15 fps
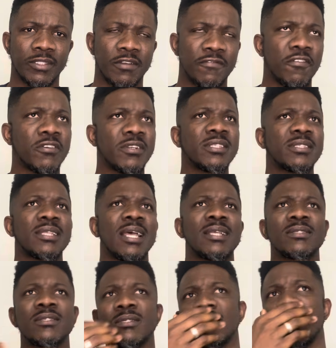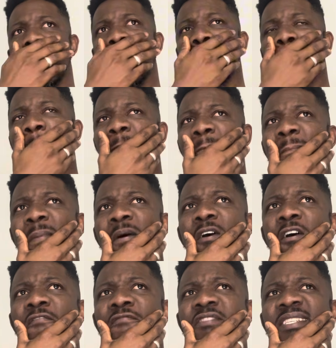For instance,
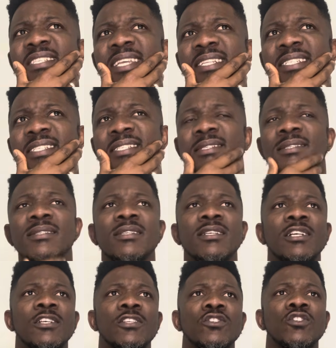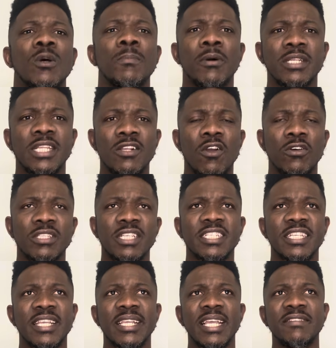of recent, somebody got a
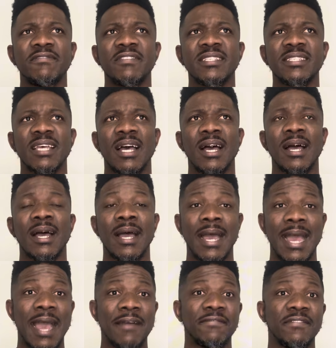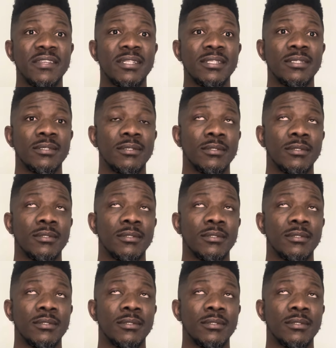Schengen visa having